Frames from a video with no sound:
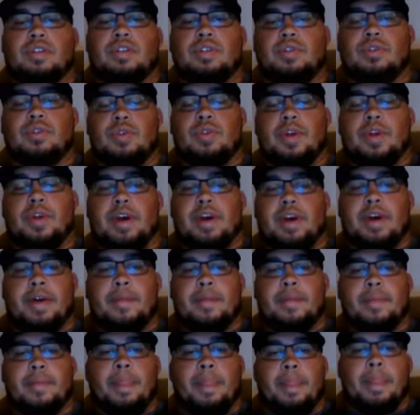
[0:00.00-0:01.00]
to ensure
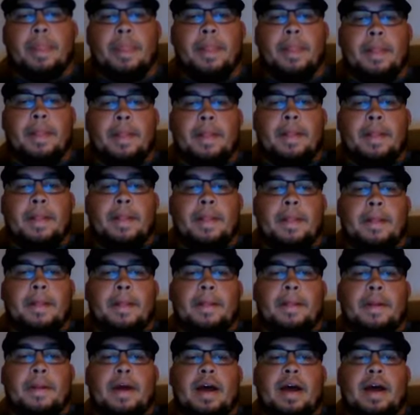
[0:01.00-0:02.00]
that
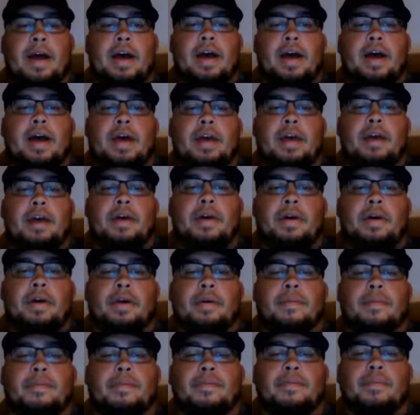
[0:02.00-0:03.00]

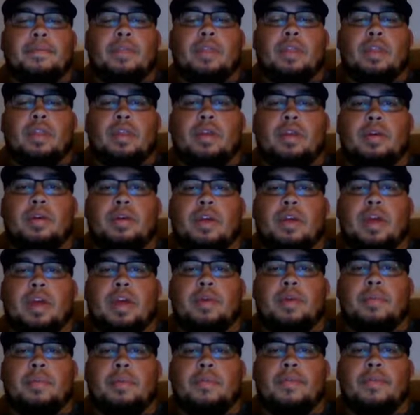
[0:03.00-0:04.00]
I
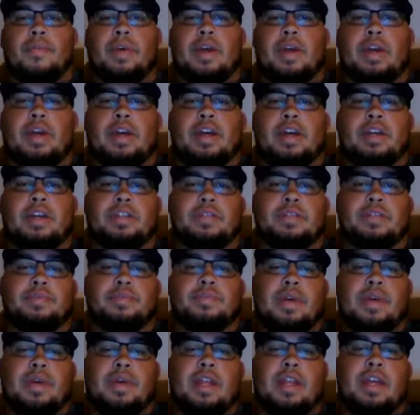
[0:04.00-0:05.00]
can prevent
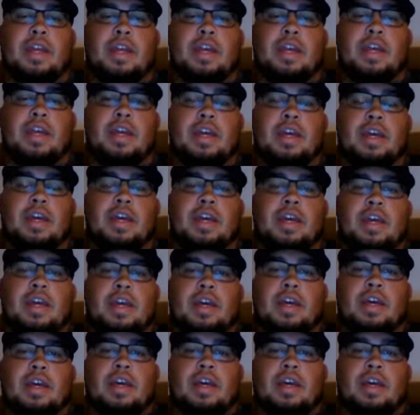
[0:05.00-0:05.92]
as many